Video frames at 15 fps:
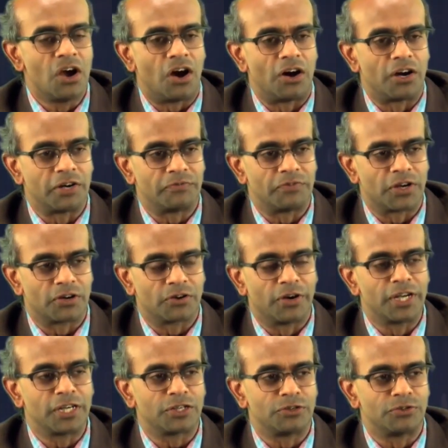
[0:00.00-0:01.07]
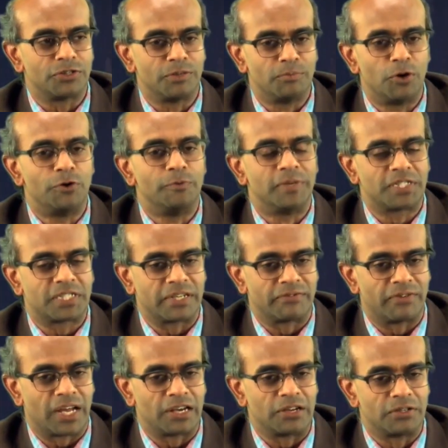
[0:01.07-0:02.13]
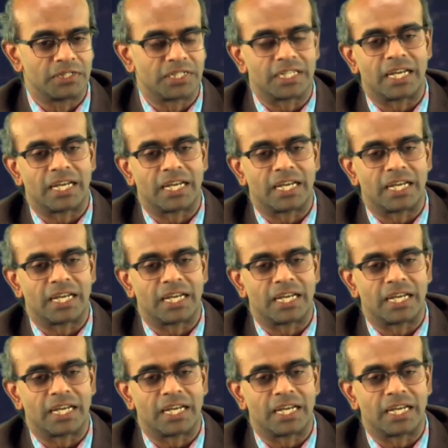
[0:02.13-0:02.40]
or if you are going to remove missing values,